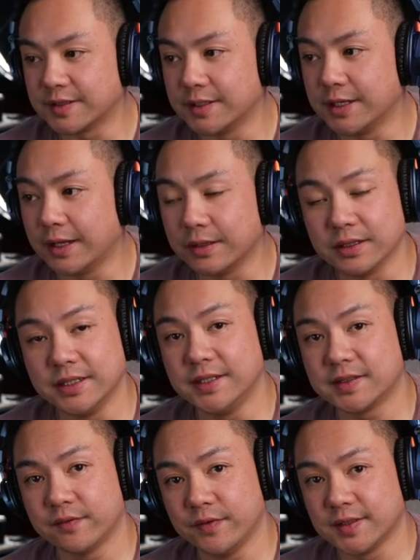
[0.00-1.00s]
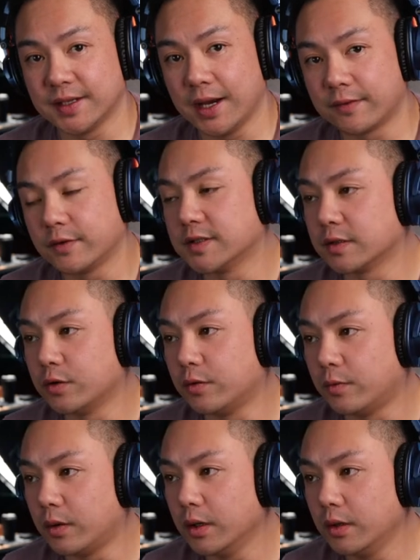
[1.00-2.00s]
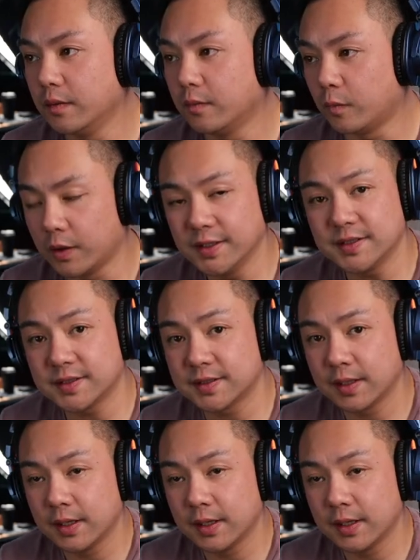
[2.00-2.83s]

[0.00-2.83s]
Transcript: to at least visit every single one once.